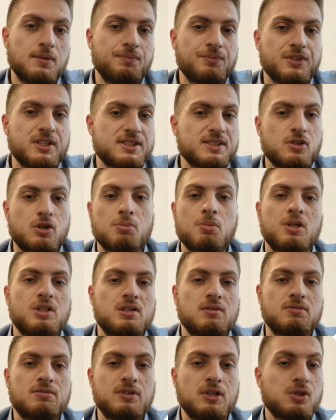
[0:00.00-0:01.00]

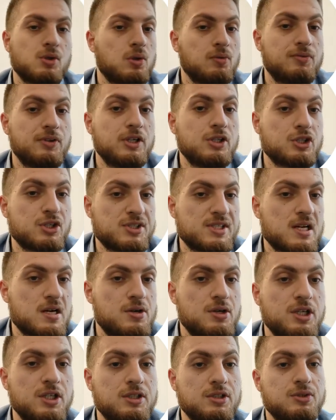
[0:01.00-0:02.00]
discriminative visual features that are
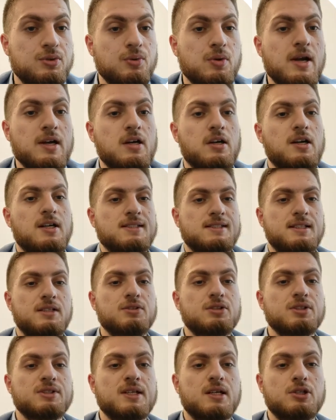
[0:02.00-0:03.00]
needed to recognize the
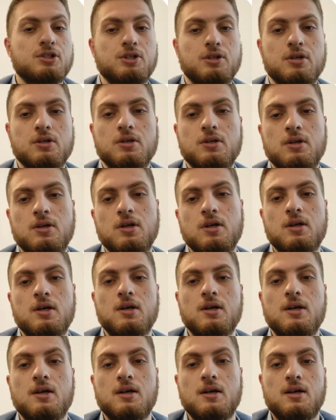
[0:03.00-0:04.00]
intersection,
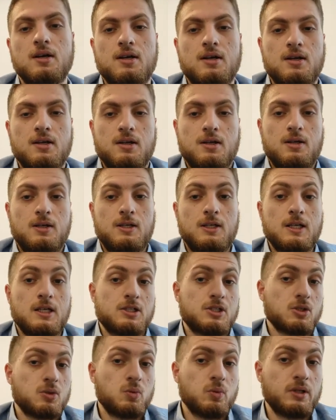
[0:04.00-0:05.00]

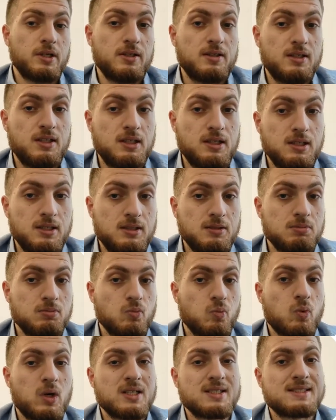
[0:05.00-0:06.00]
yet only the
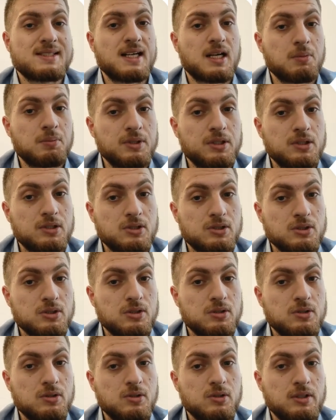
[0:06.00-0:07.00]
one segment
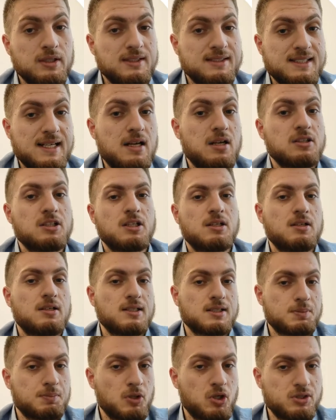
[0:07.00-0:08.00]
is annotated
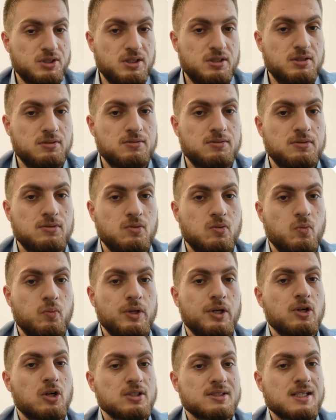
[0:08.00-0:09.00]
as positive. We
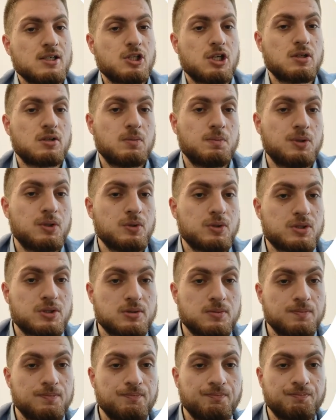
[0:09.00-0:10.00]
call such
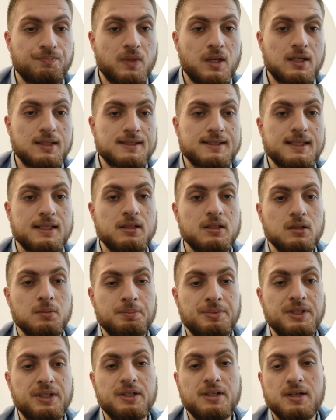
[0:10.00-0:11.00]
attributes single
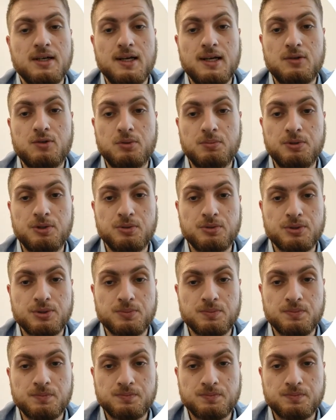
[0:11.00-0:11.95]
peak attributes.